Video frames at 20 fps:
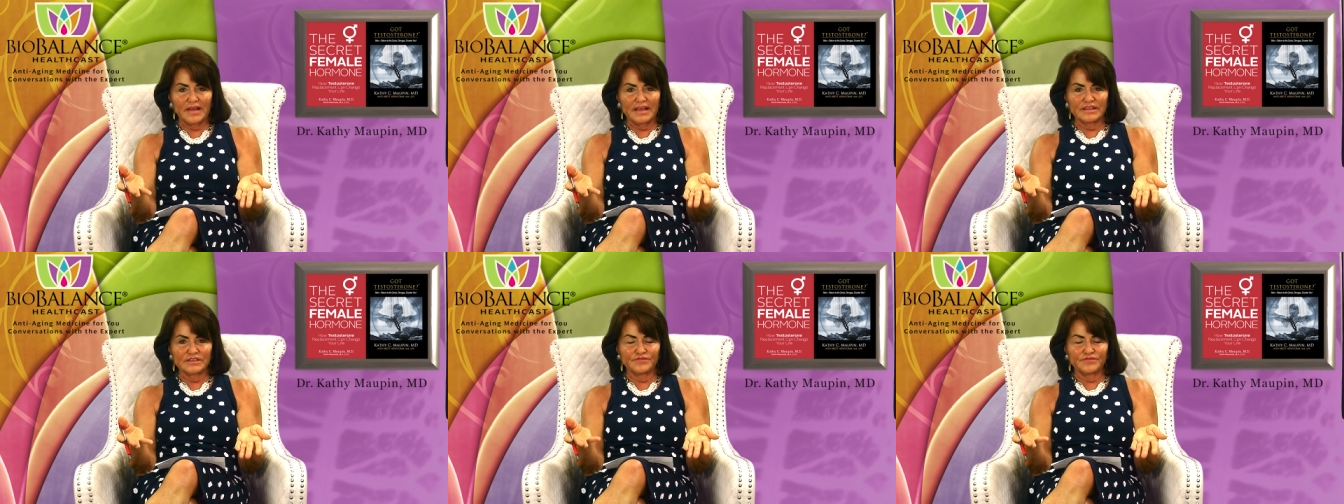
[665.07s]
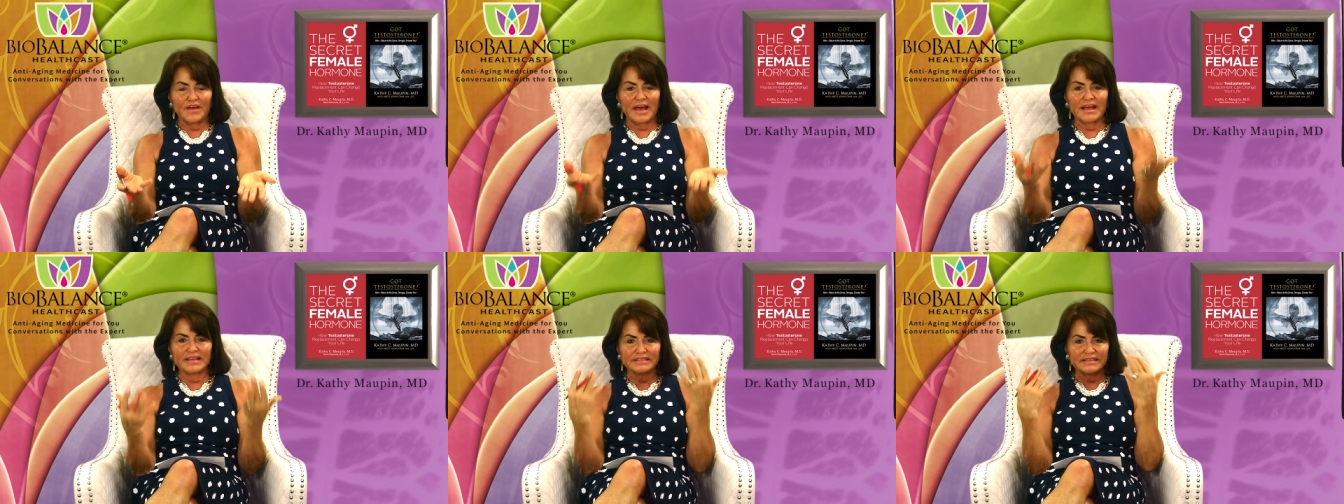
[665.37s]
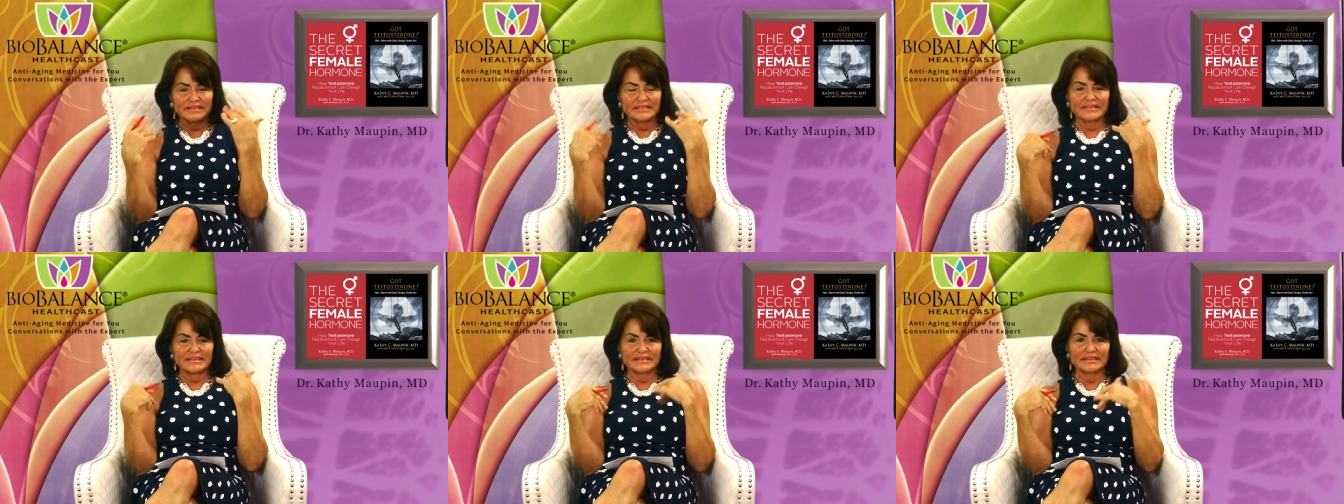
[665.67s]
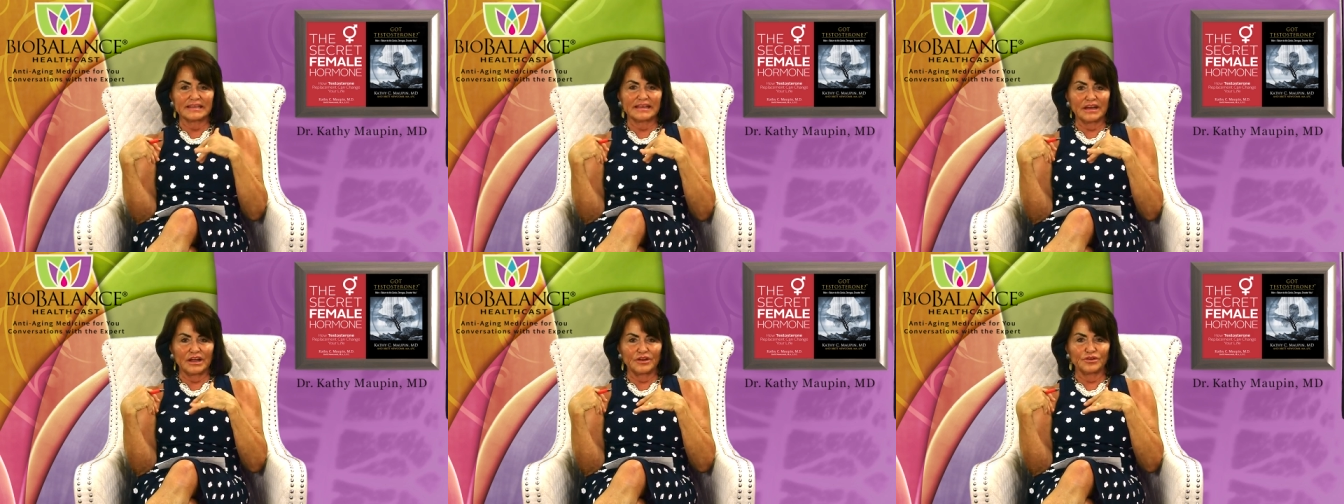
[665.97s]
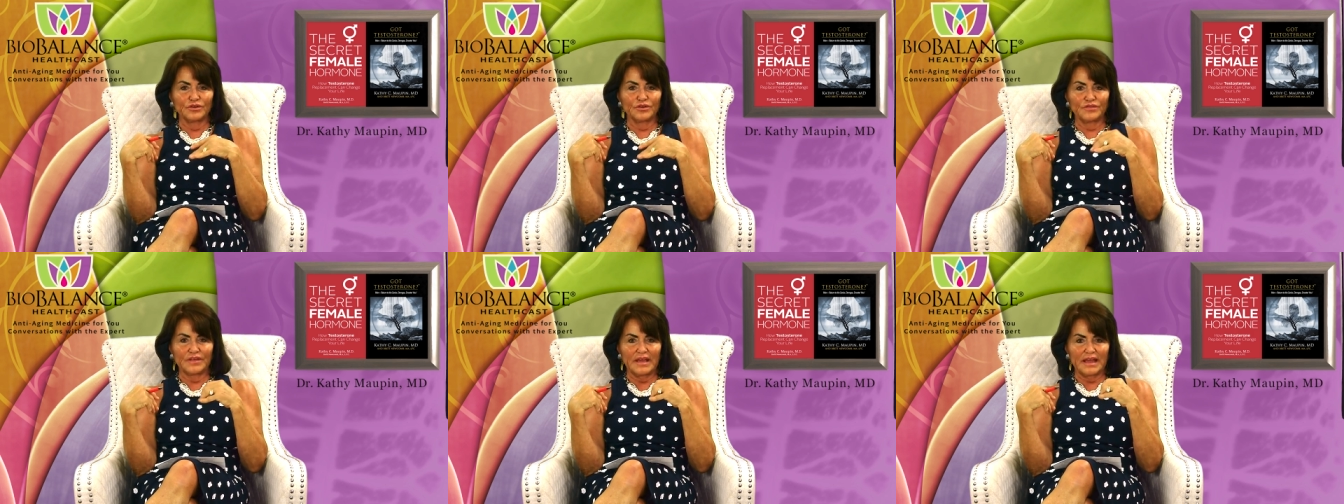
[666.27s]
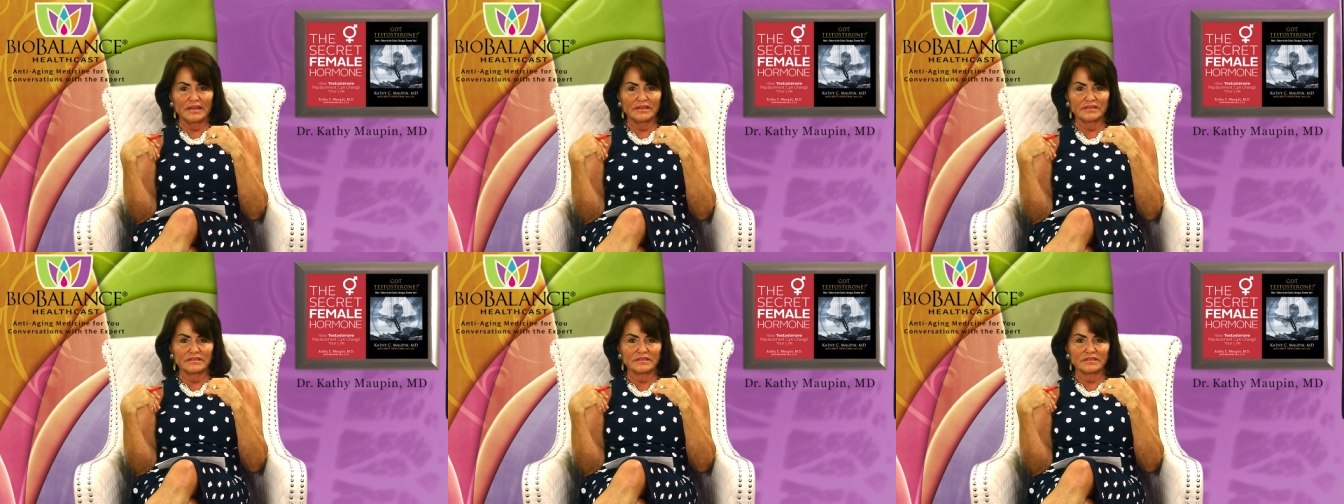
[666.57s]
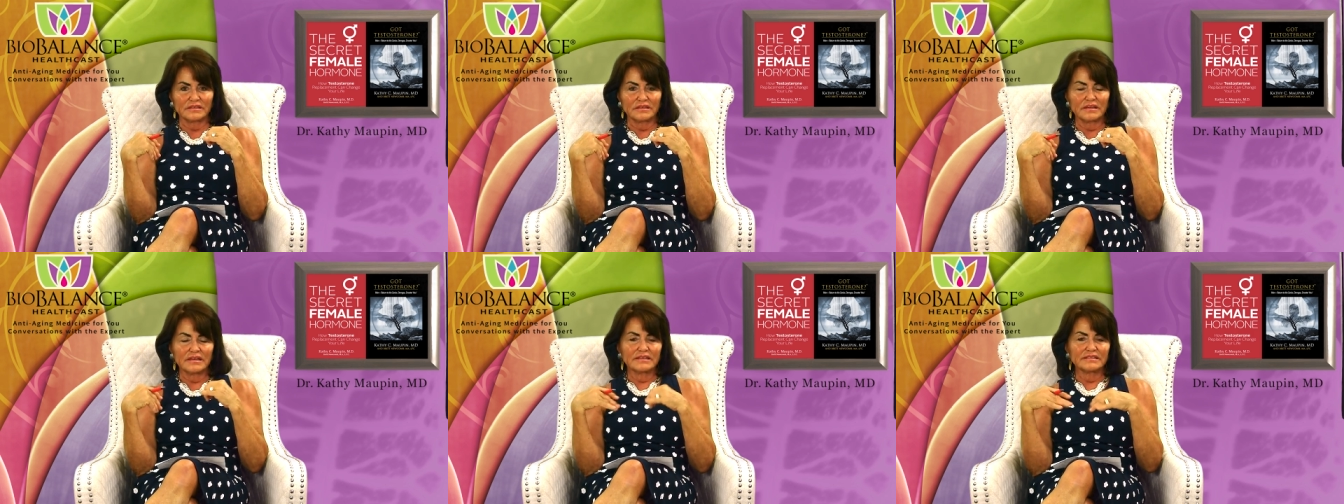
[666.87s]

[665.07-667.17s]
as fast as the skin on your face.